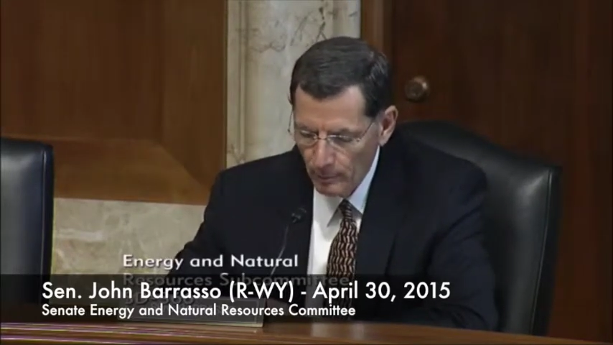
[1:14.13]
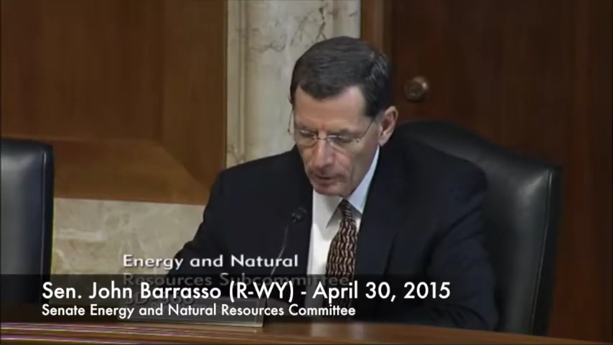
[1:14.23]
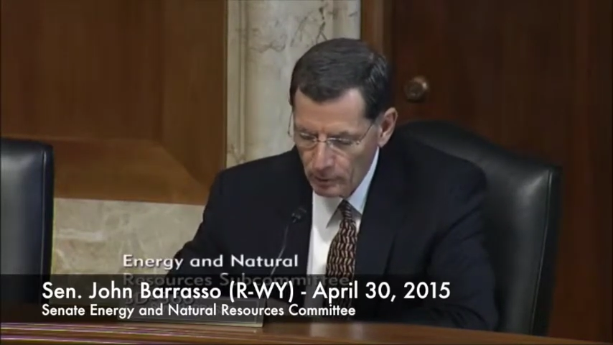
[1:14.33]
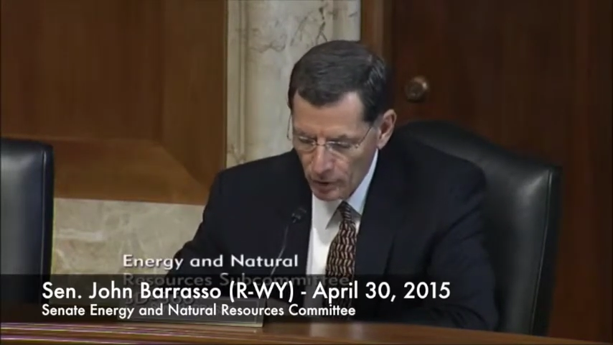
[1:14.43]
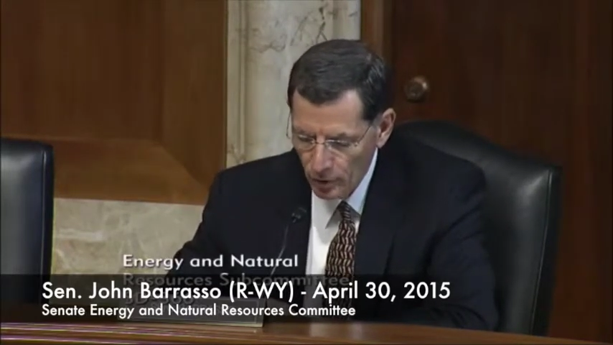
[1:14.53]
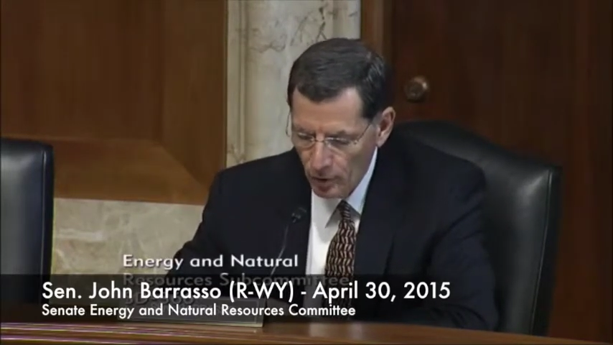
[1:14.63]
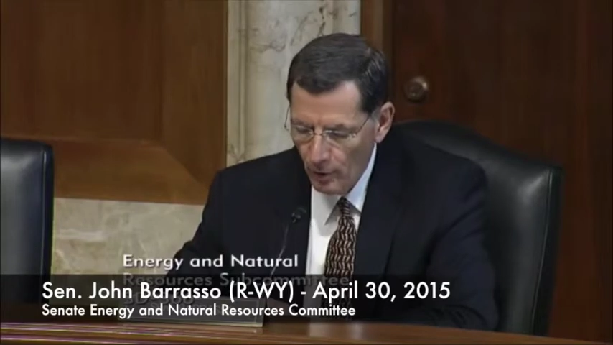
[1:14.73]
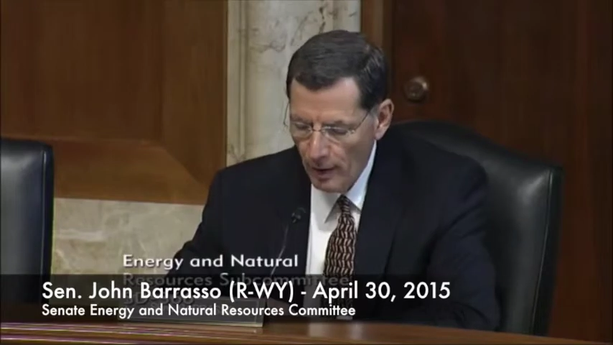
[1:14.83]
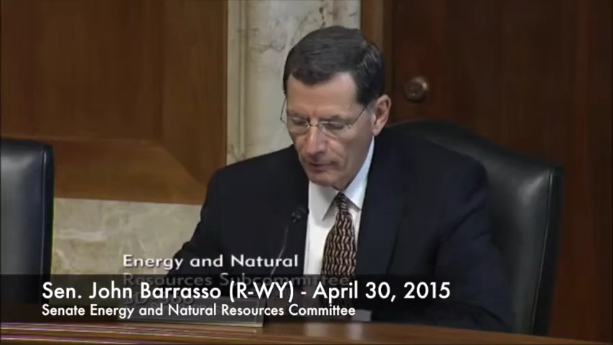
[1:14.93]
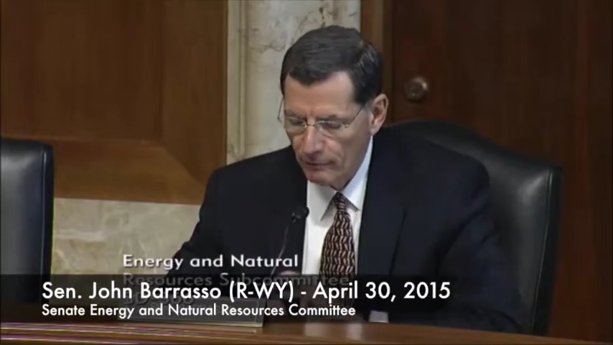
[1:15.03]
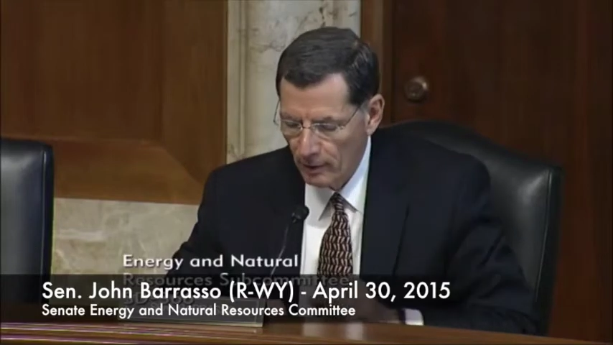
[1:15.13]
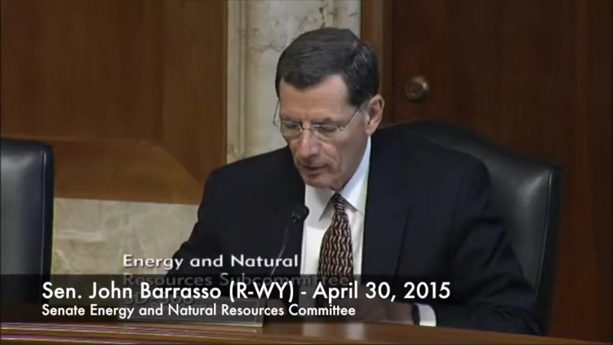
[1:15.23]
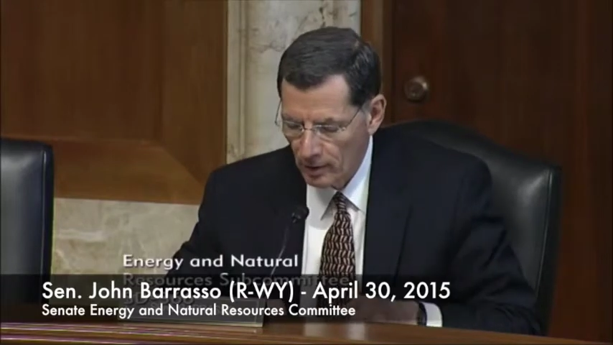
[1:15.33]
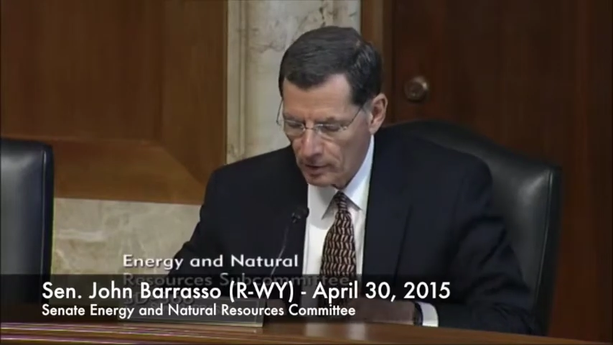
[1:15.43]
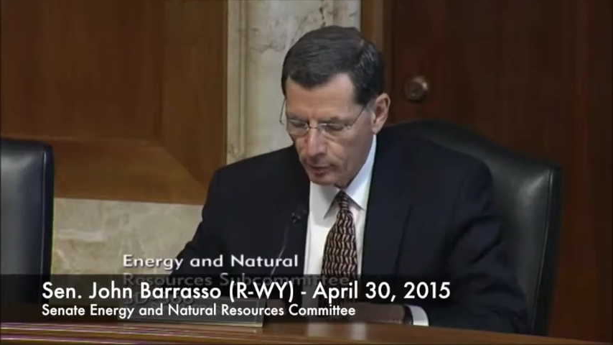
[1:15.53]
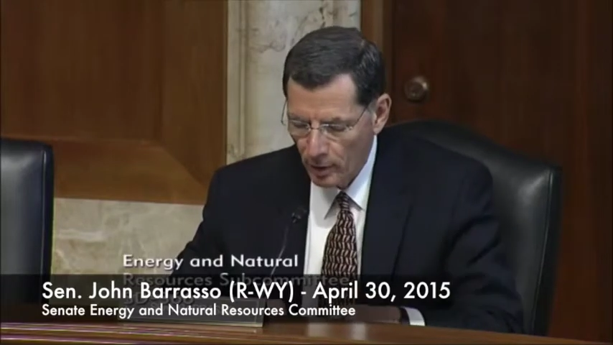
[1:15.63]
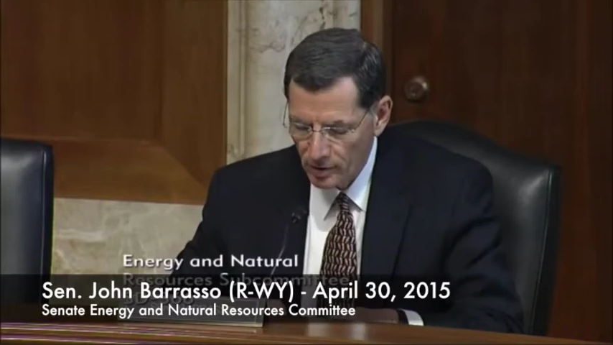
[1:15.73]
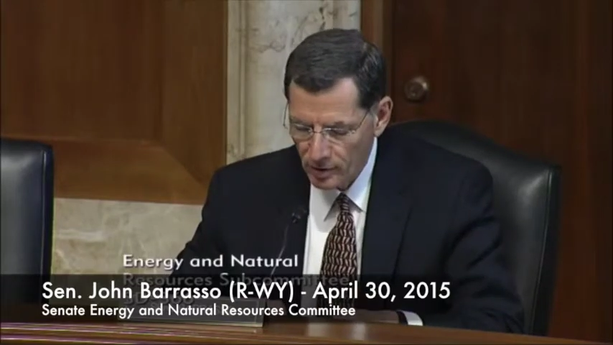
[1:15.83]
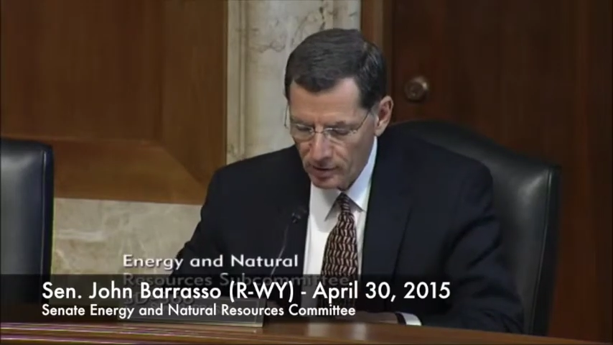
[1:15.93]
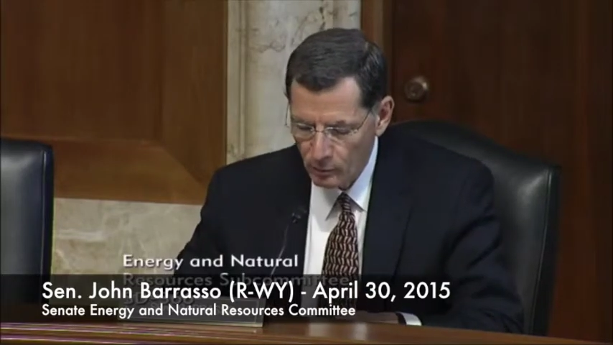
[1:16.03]
I'm interested to know how the variance
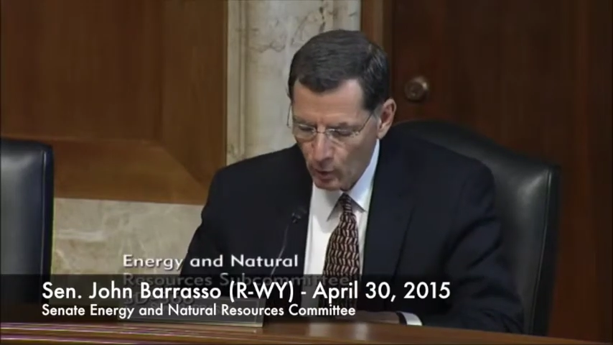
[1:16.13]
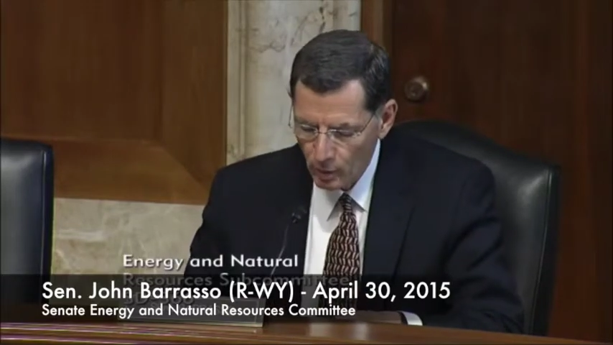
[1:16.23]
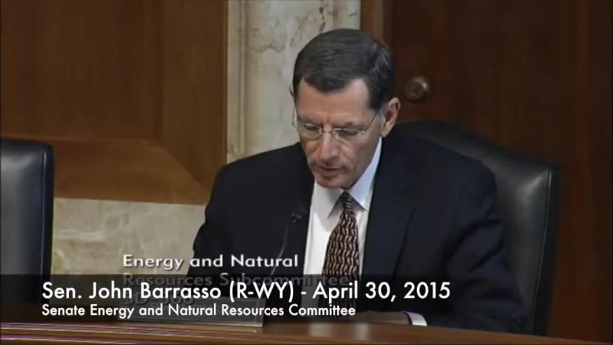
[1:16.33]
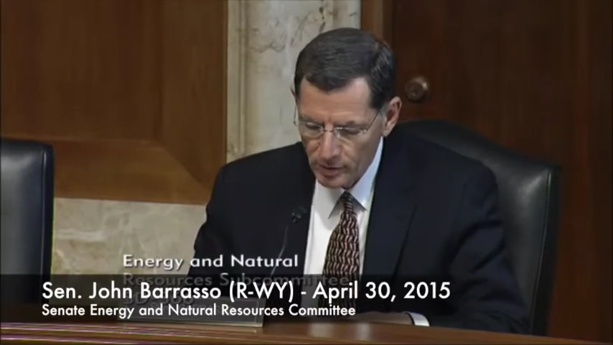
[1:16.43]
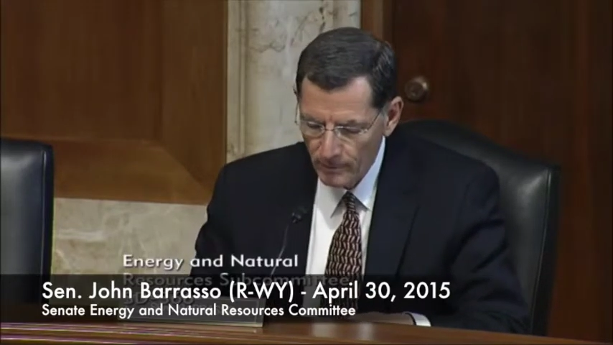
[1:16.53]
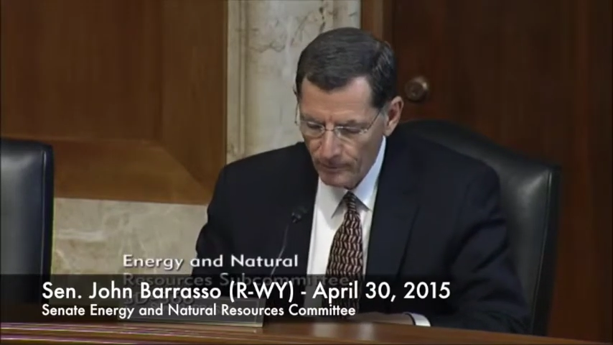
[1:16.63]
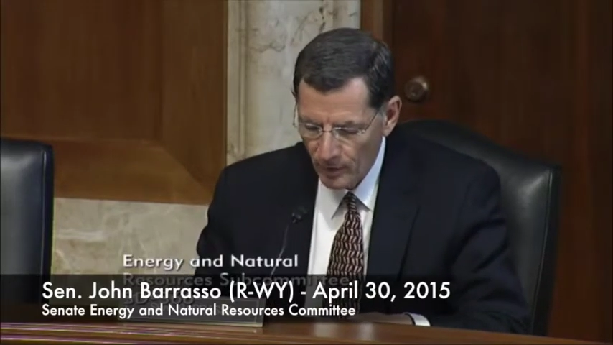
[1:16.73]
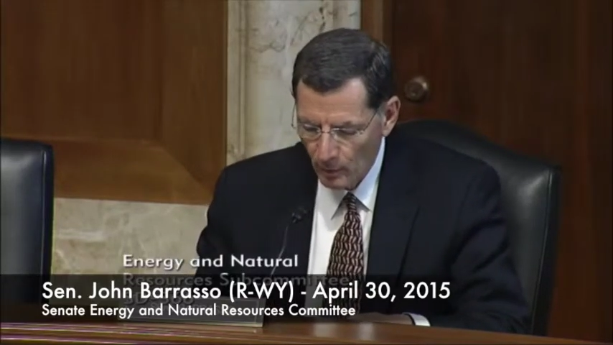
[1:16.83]
process works